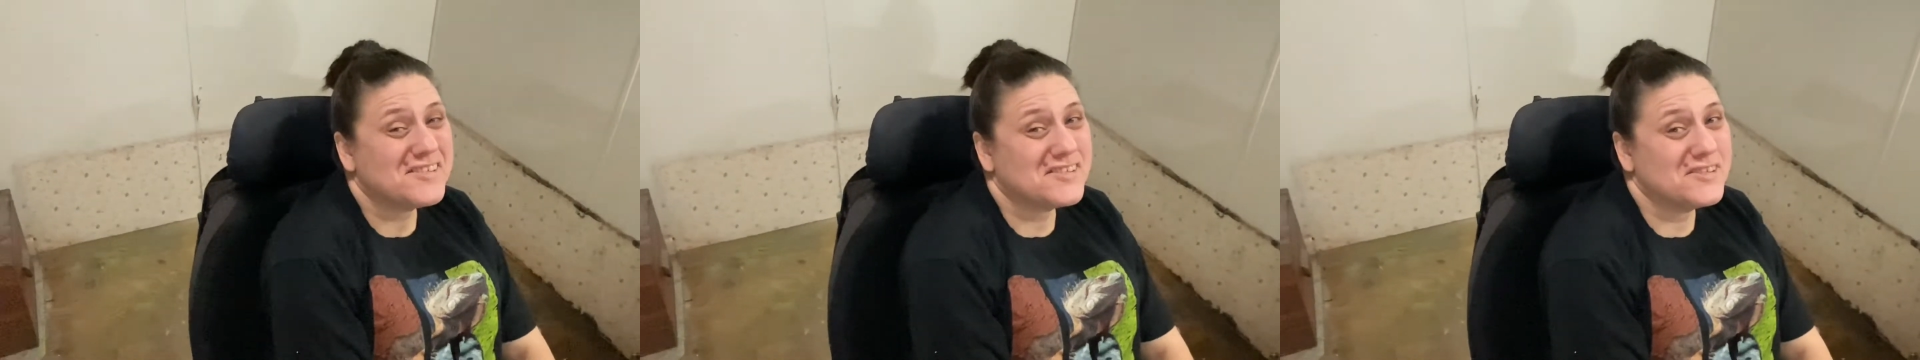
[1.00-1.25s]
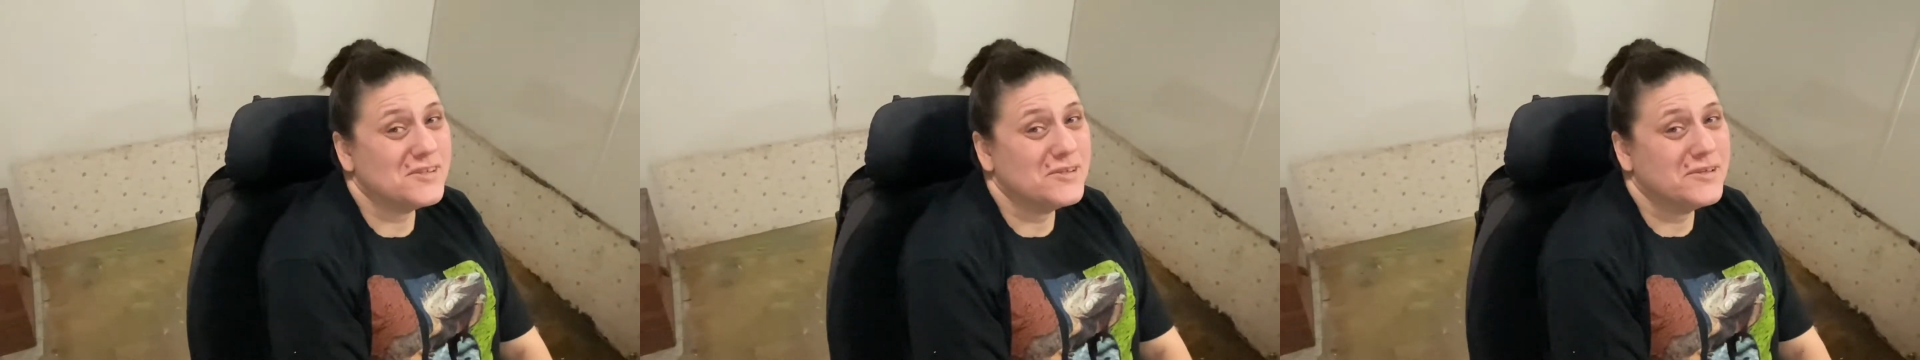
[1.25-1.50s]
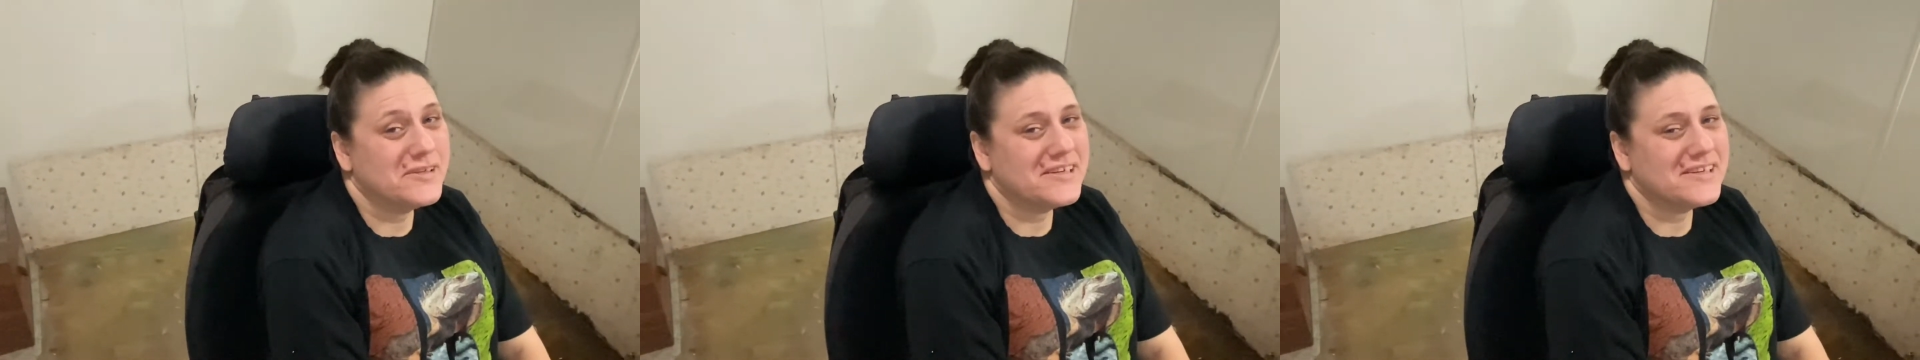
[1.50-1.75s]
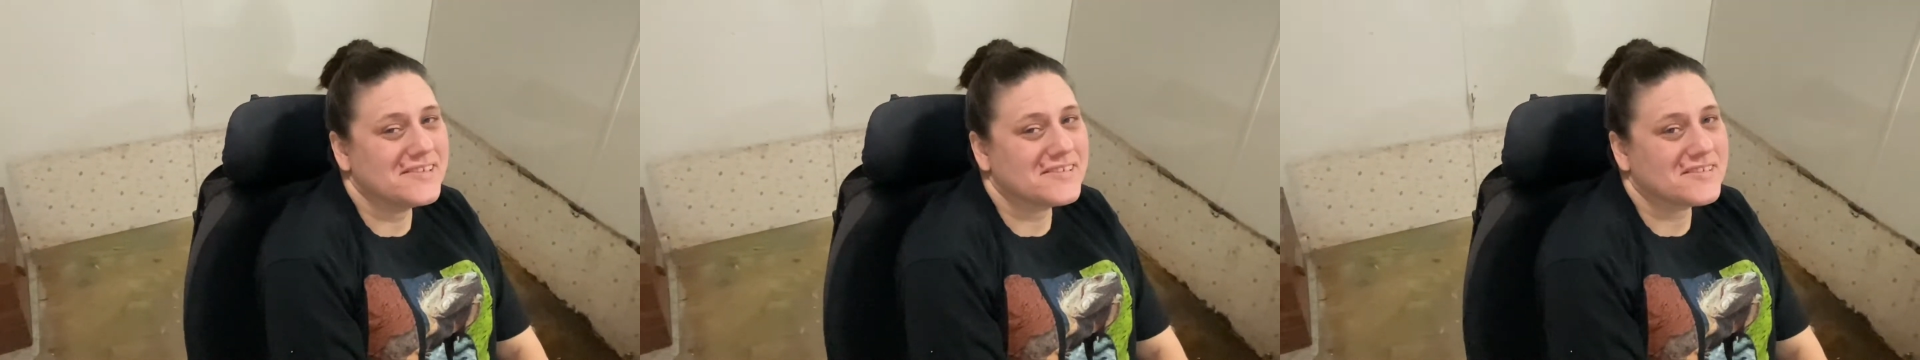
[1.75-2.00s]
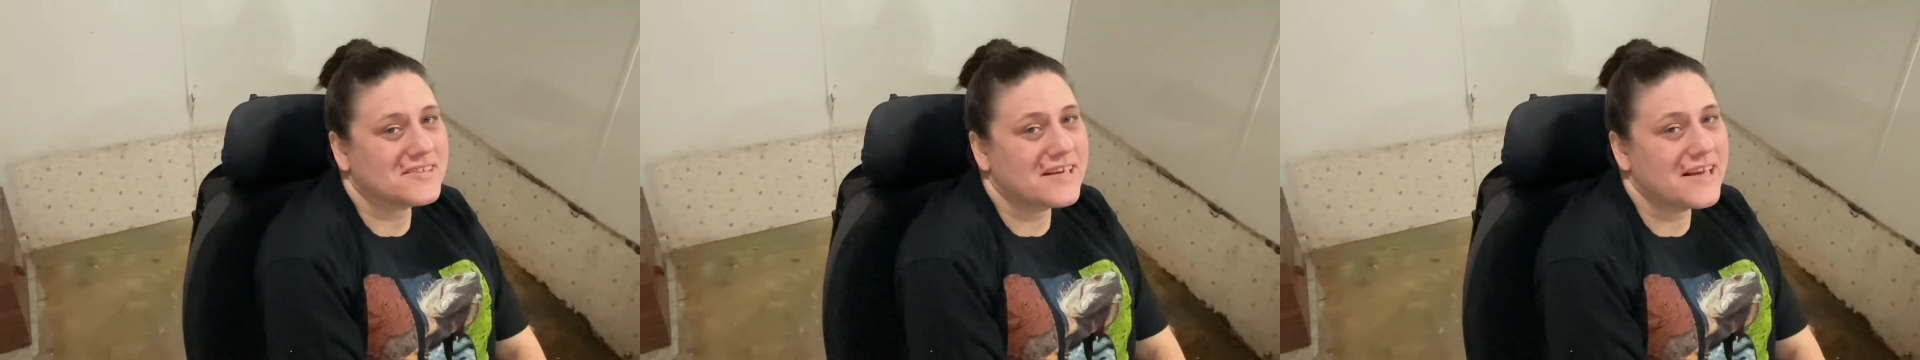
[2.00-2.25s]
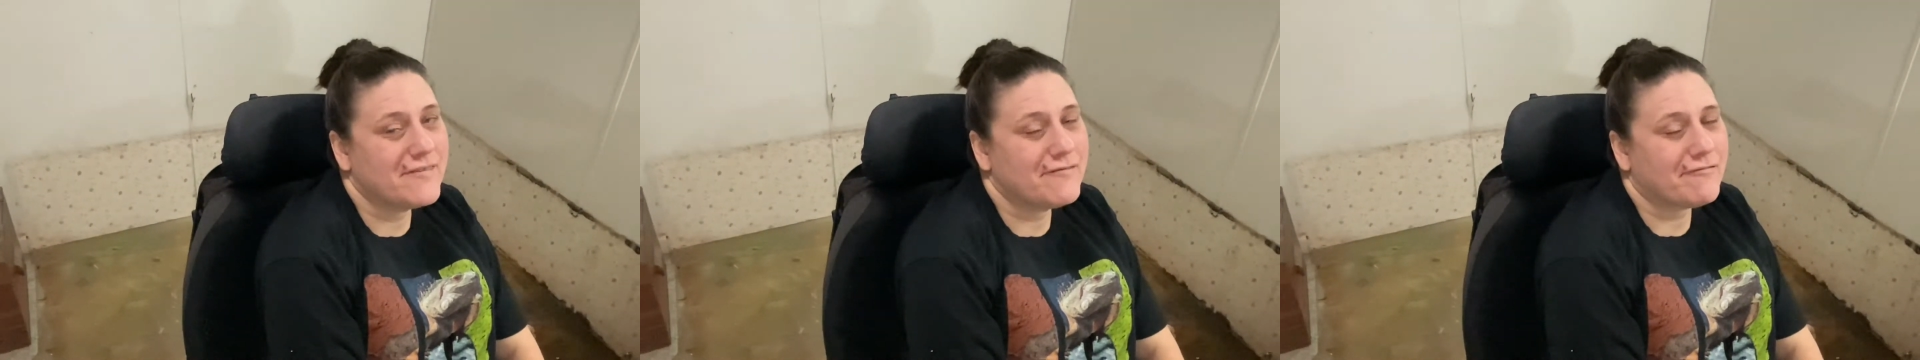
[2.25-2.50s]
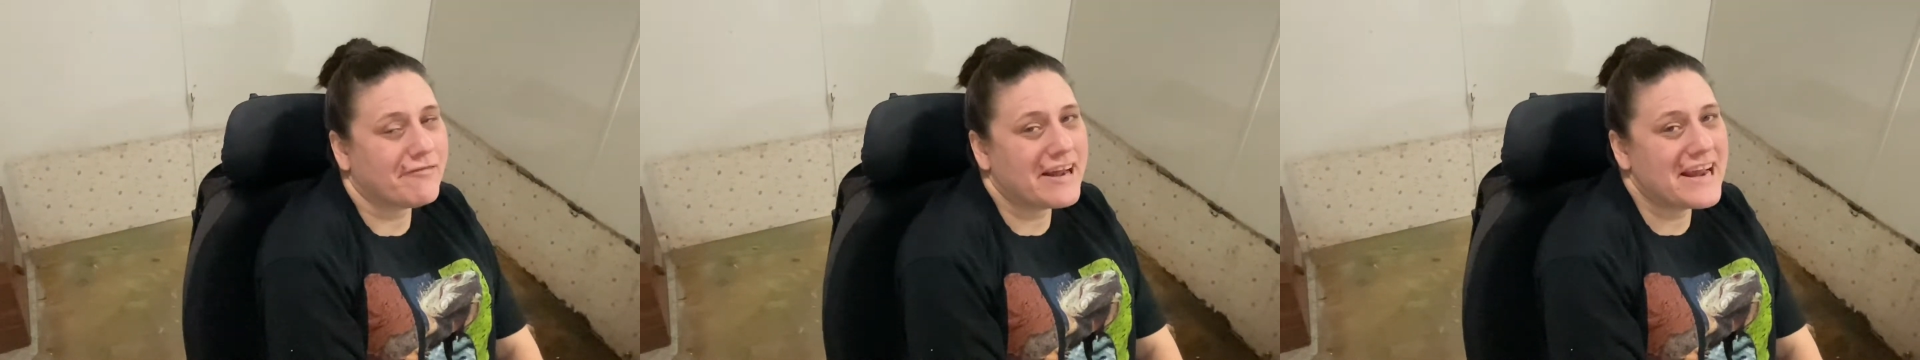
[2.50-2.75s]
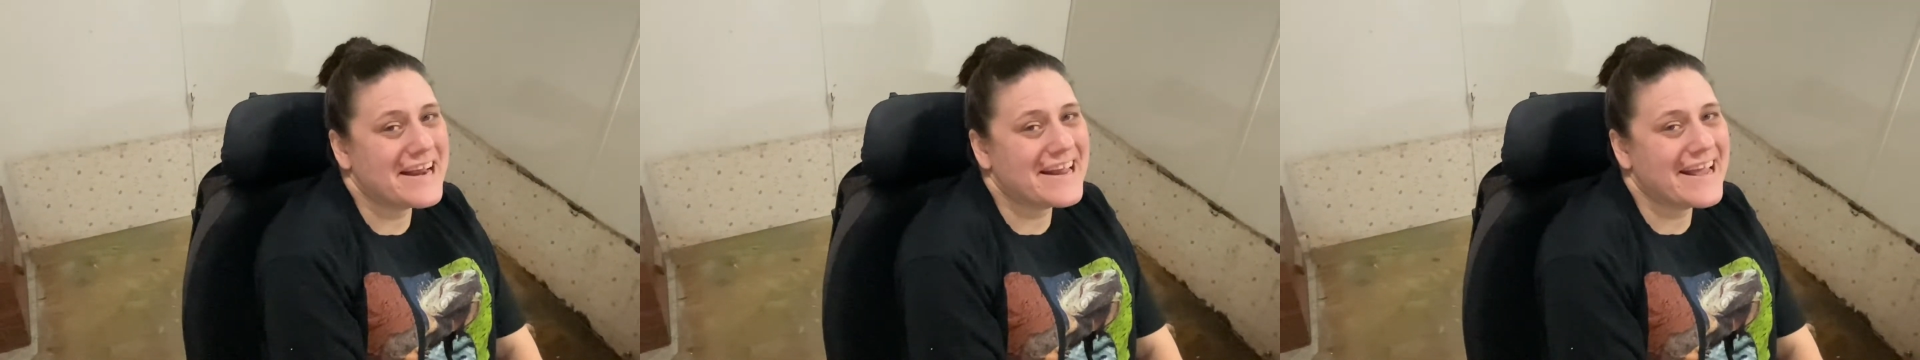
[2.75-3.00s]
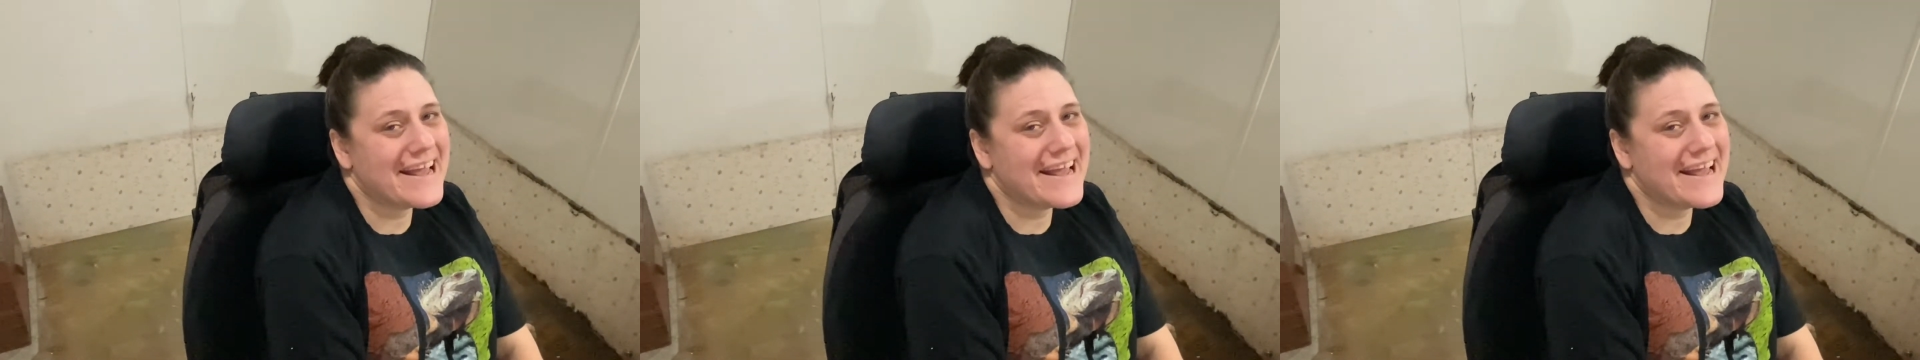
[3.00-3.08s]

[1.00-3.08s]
So yesterday, Frank